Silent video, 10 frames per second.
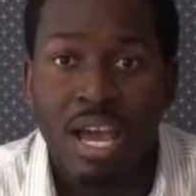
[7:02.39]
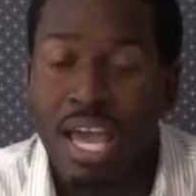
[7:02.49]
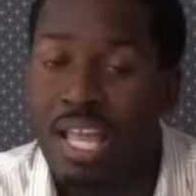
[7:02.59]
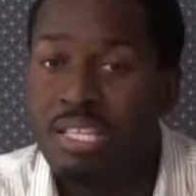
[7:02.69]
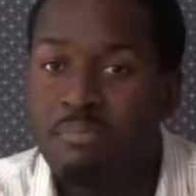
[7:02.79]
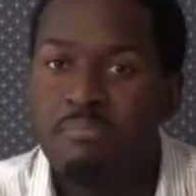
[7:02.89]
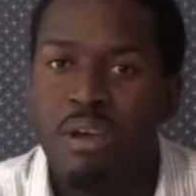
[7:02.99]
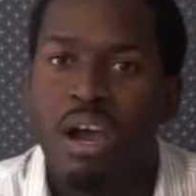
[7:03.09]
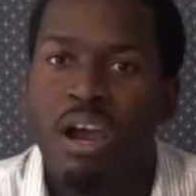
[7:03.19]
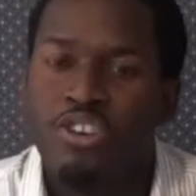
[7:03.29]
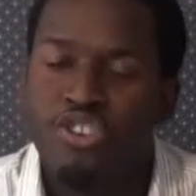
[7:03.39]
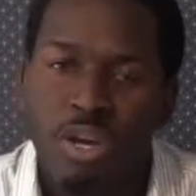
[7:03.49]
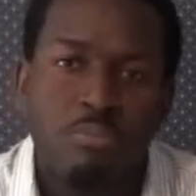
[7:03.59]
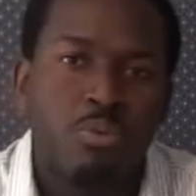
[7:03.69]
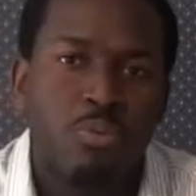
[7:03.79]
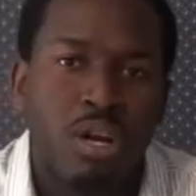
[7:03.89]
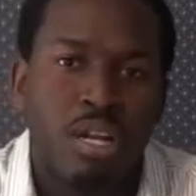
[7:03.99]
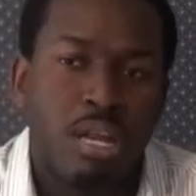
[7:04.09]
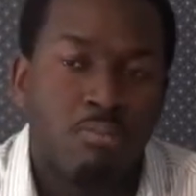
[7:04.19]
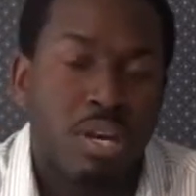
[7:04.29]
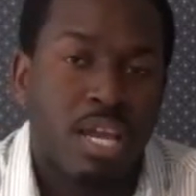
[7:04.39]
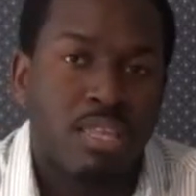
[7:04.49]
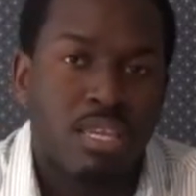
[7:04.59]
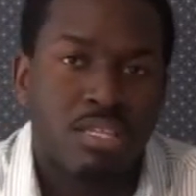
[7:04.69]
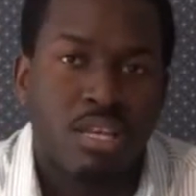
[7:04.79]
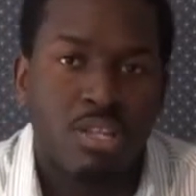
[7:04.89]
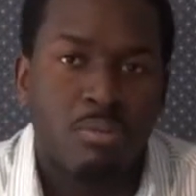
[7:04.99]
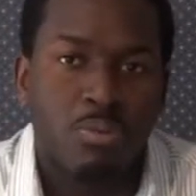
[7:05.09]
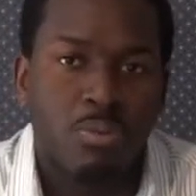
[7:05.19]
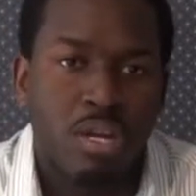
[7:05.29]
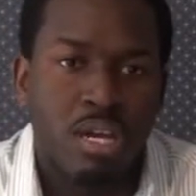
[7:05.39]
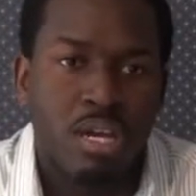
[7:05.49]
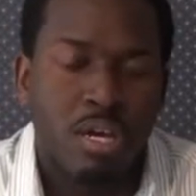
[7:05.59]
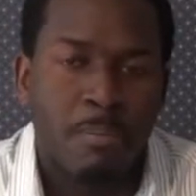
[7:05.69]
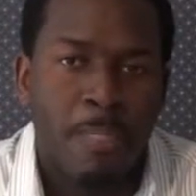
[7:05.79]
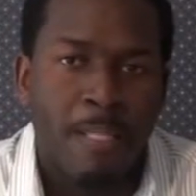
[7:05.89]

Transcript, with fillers: And our number one, and what I think is our number one uh,